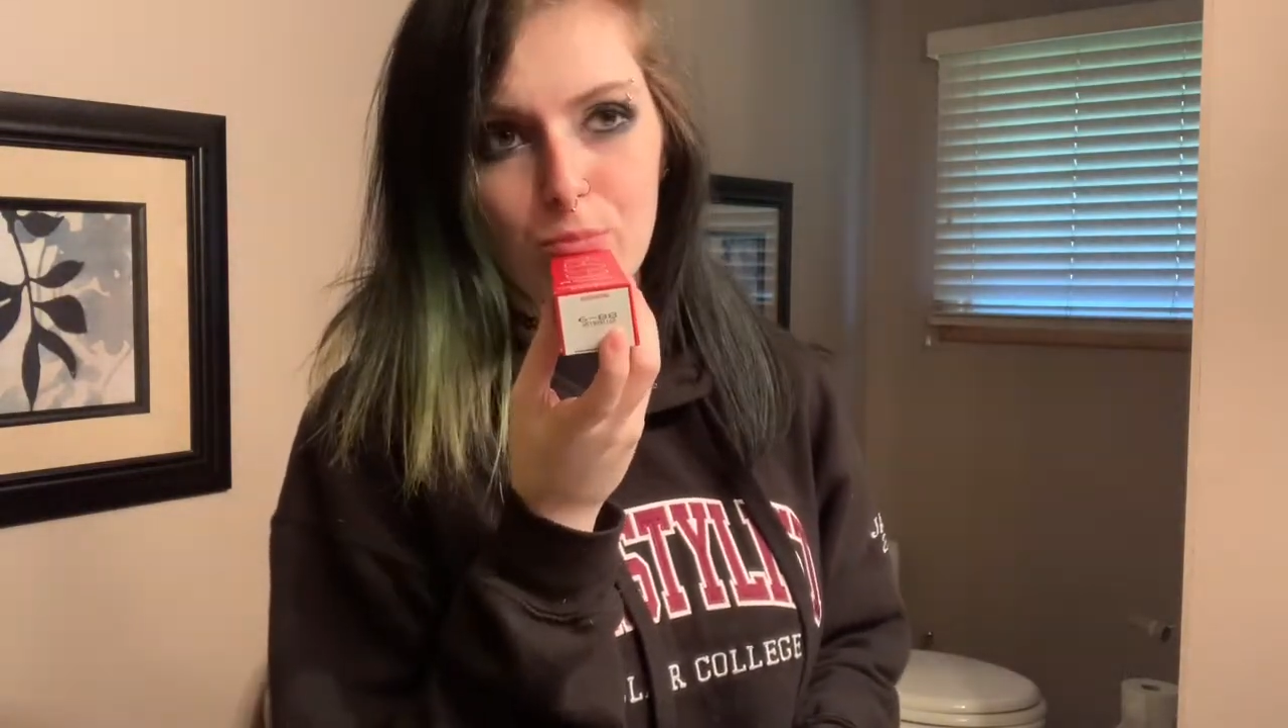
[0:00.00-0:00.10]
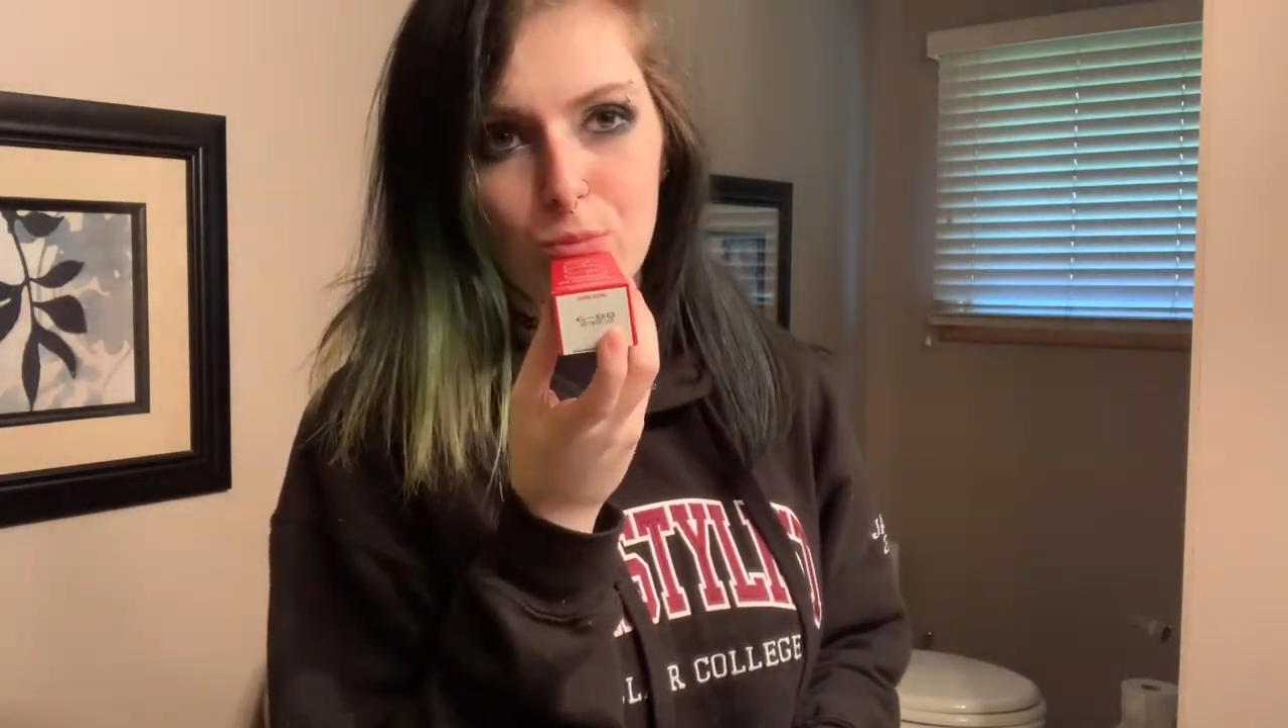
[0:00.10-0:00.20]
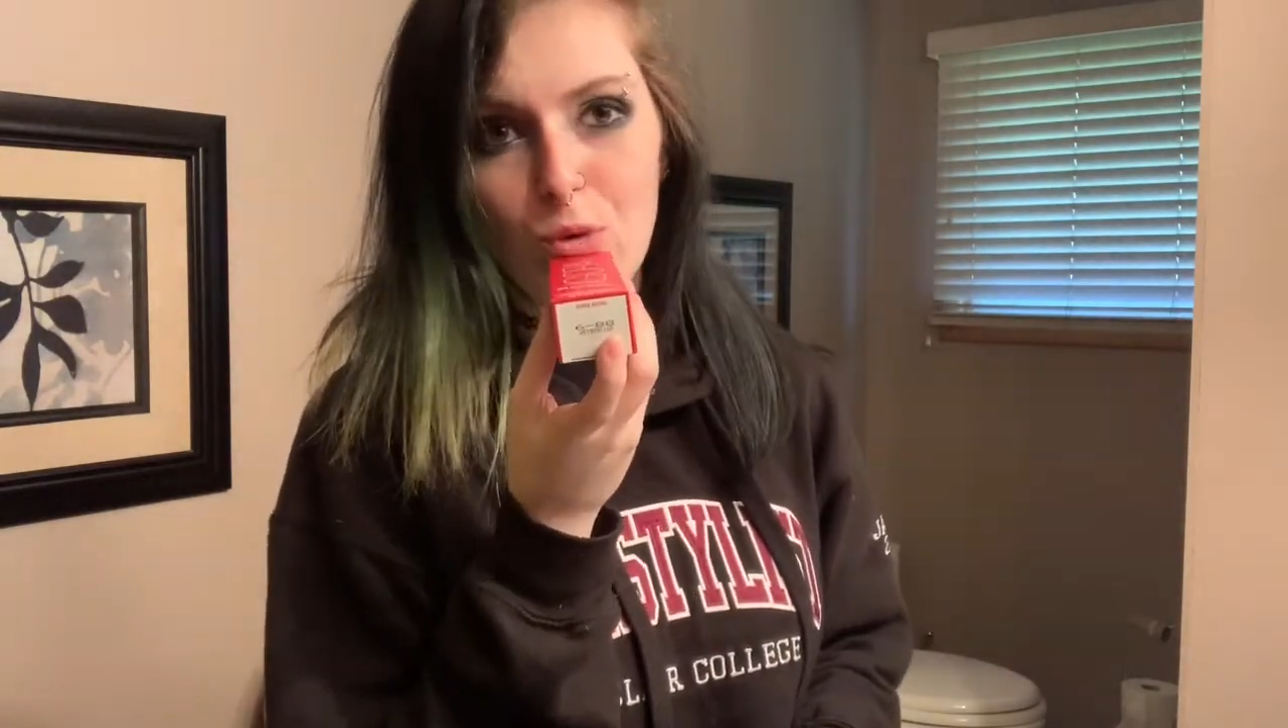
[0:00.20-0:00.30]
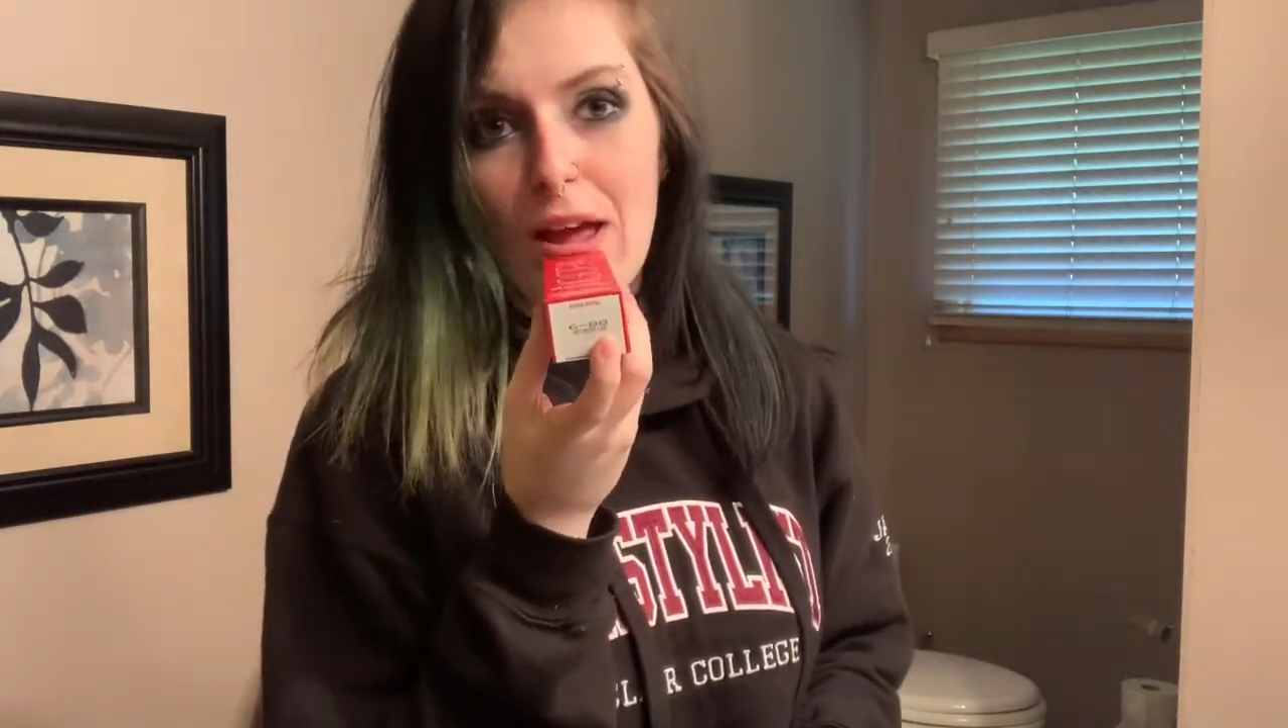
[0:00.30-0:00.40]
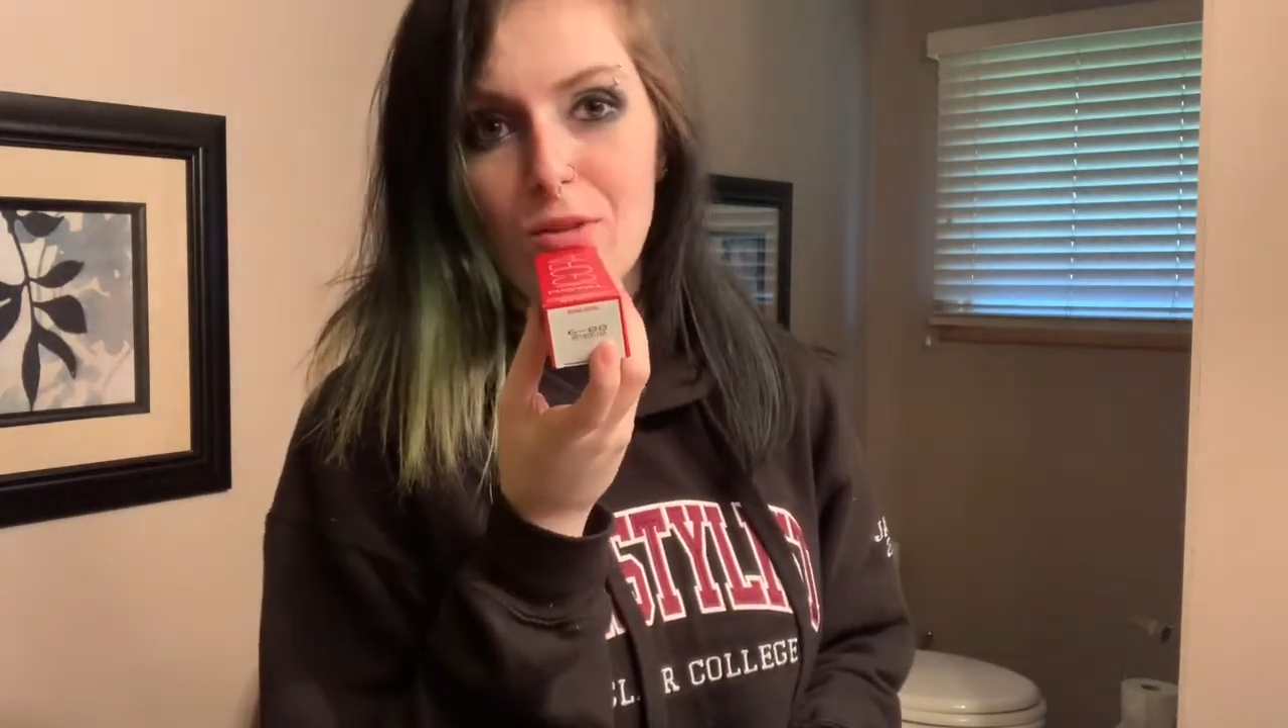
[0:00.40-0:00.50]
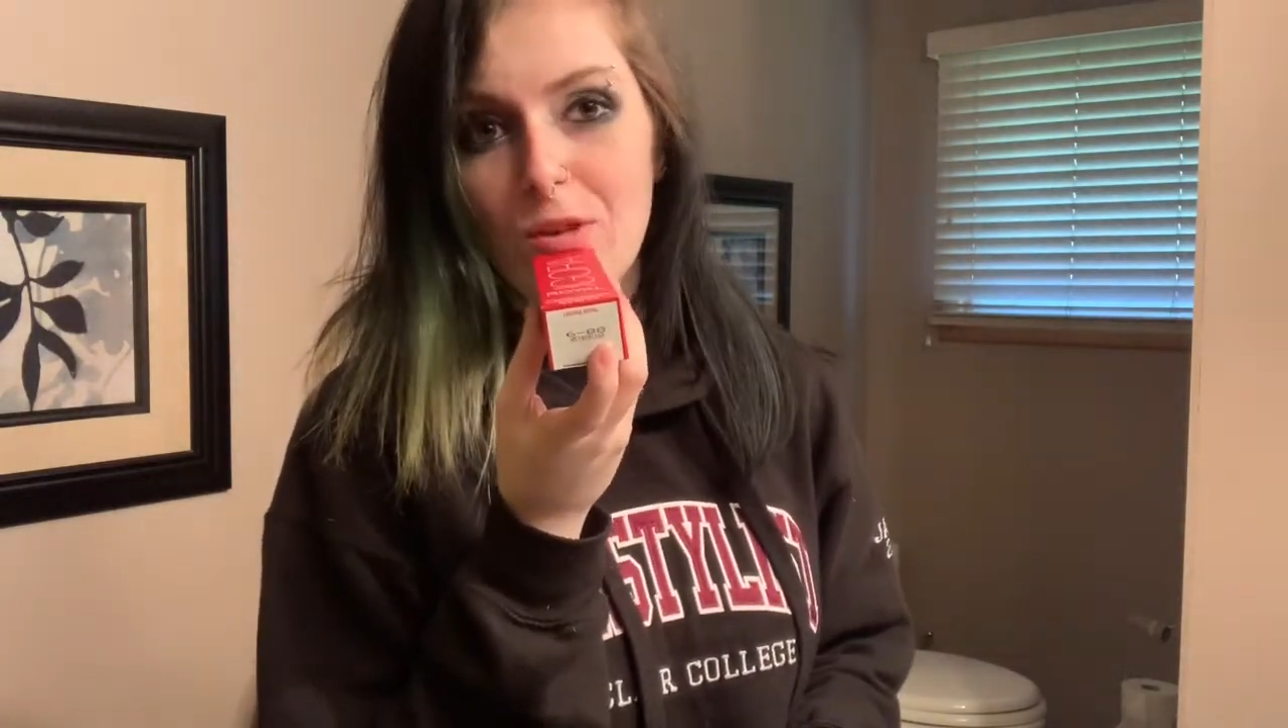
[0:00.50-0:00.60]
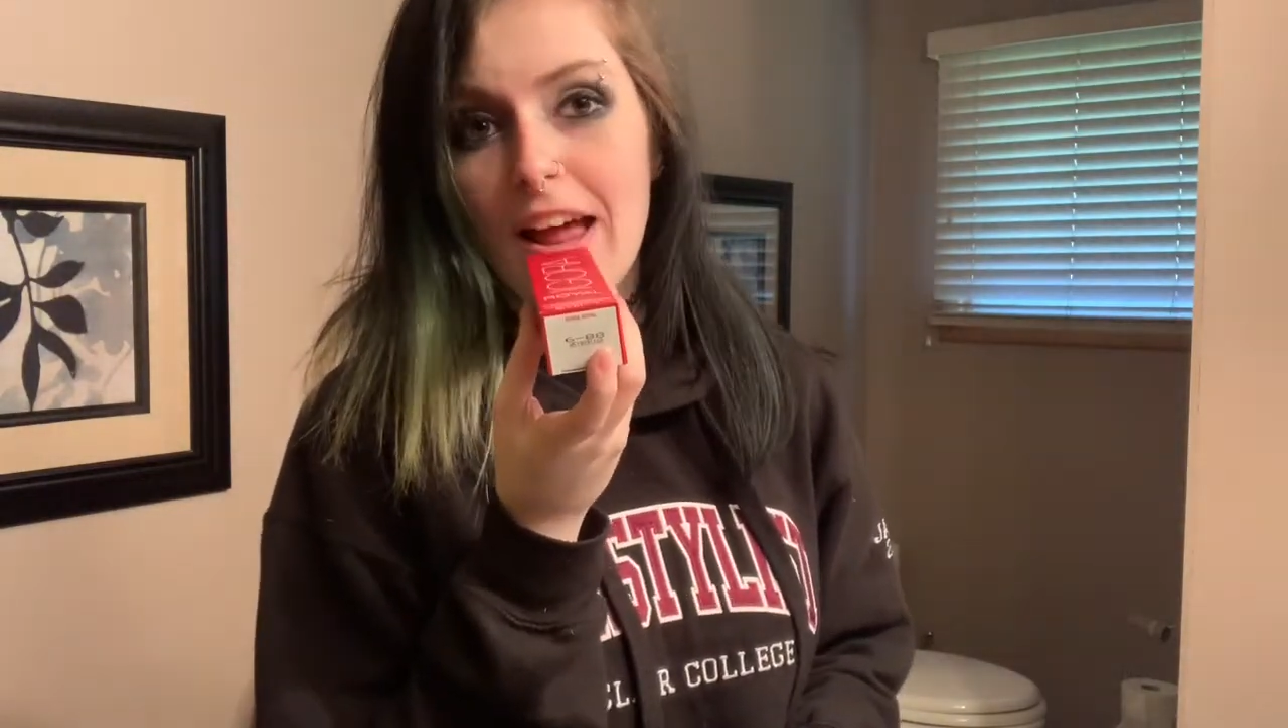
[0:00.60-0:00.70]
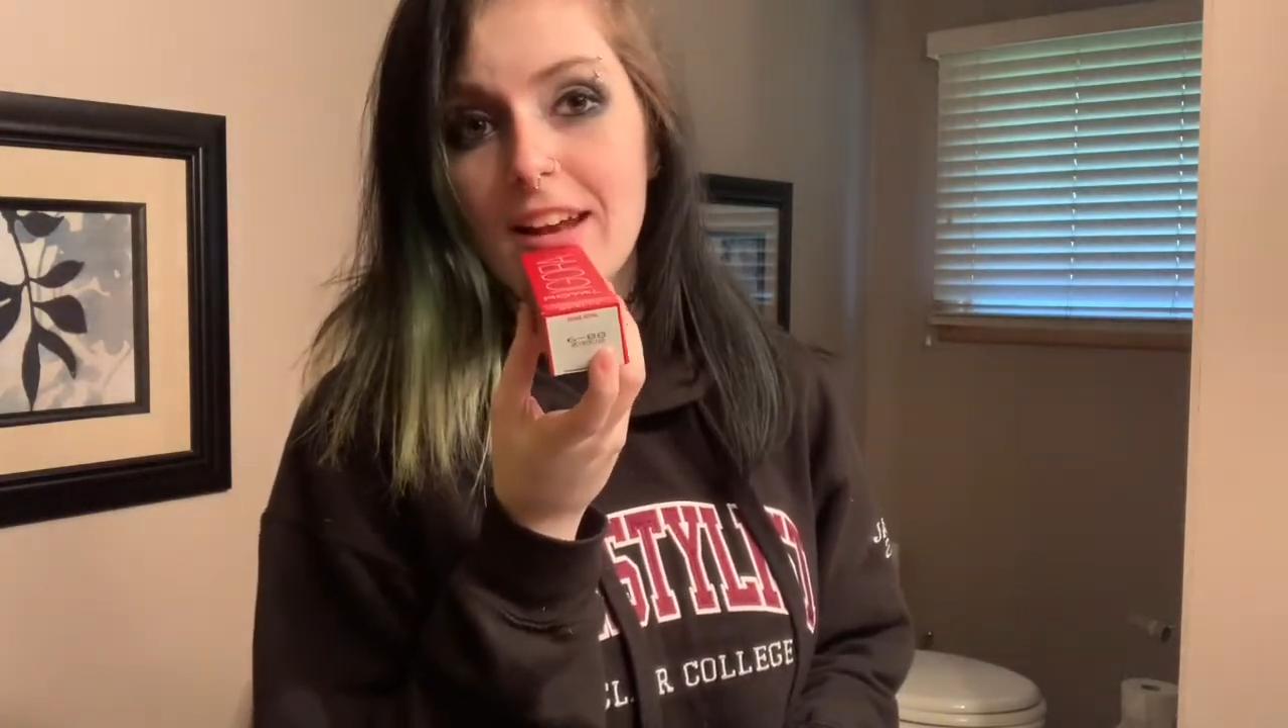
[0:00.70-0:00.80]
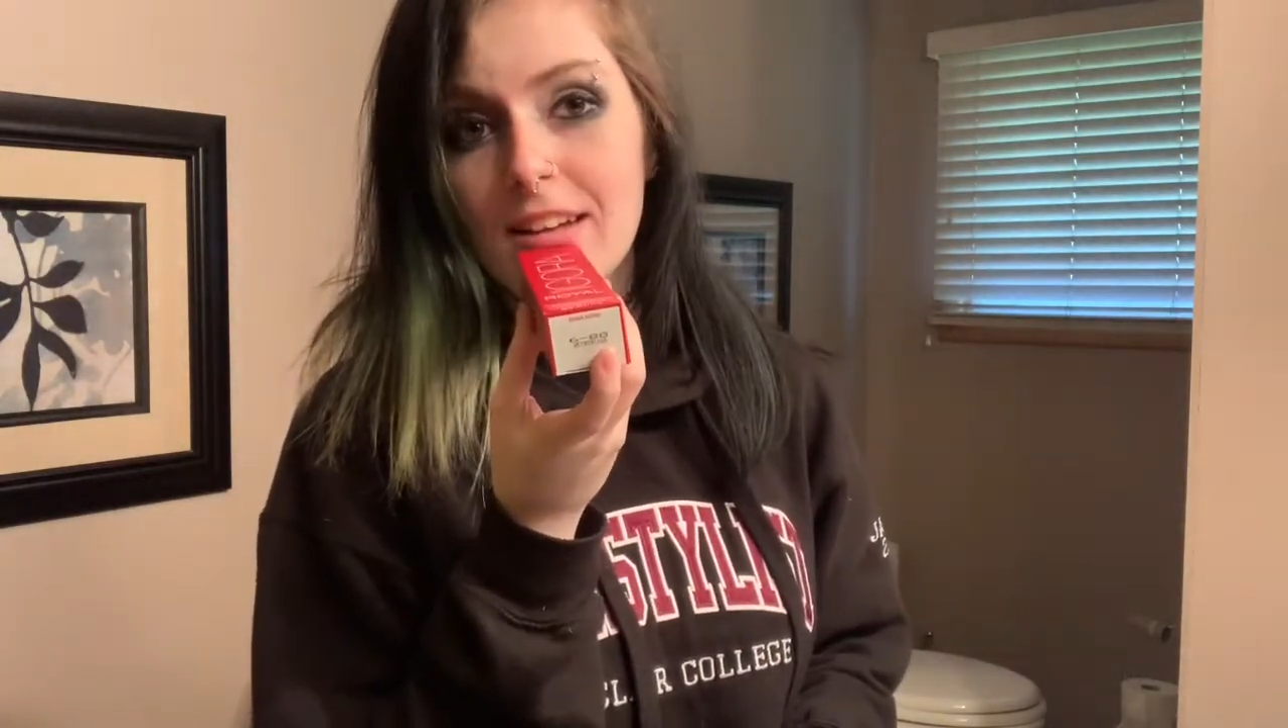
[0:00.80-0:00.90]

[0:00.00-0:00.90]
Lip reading: red.